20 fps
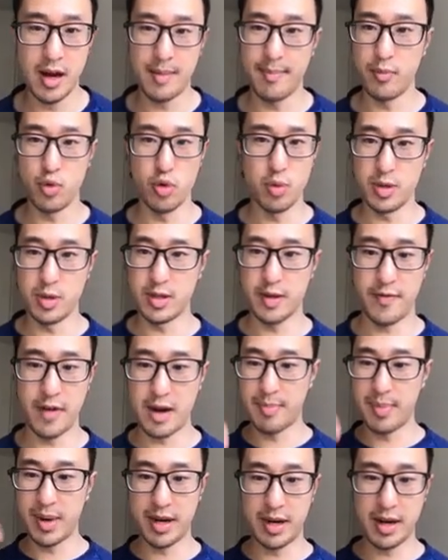Uber's a very
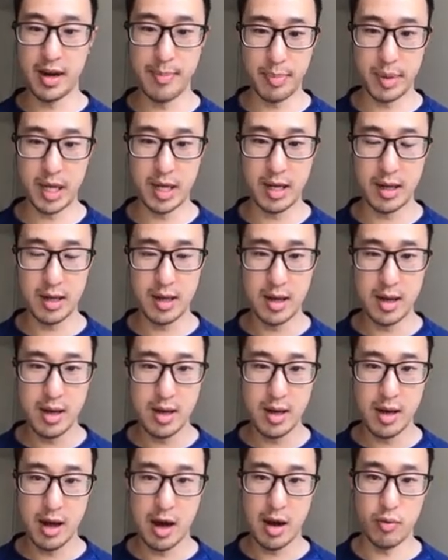big company.
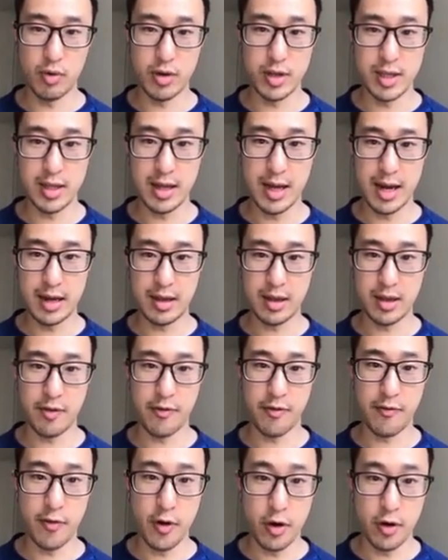I really liked the
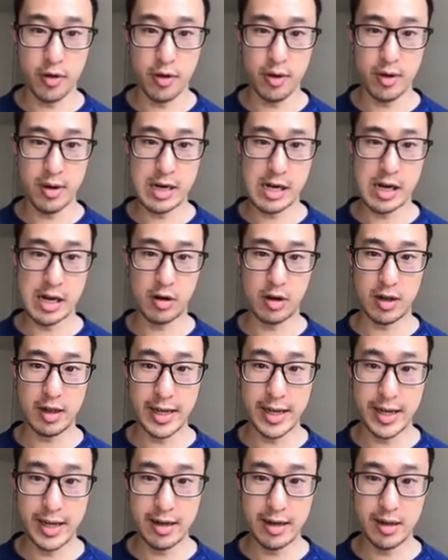font, how
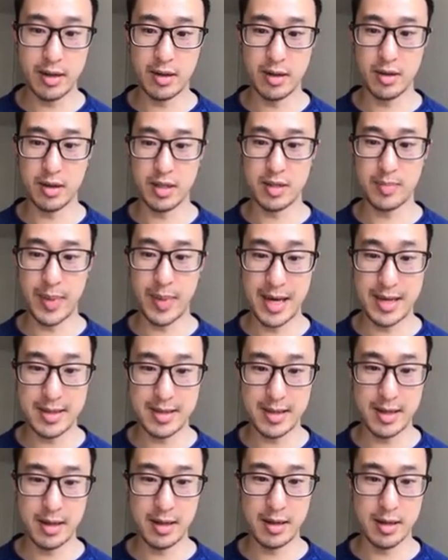clean, the
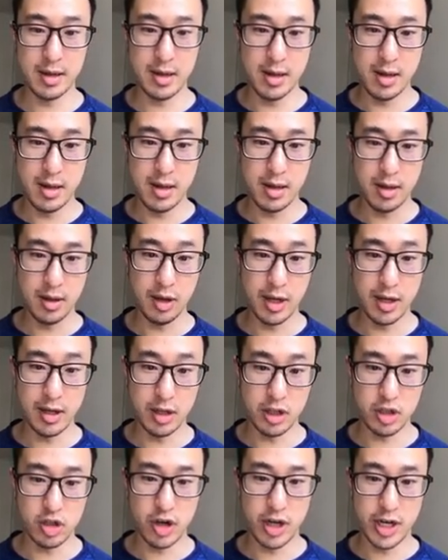spacing, the
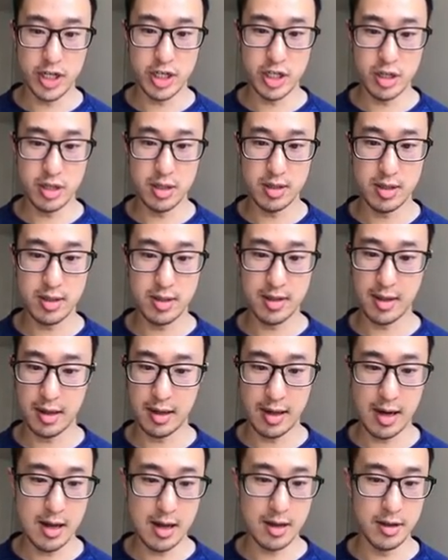illustrations, the
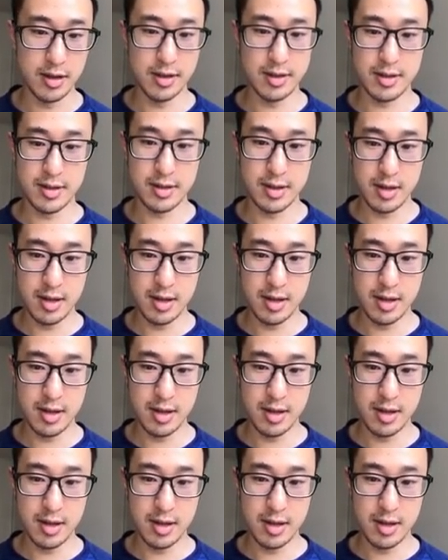colors.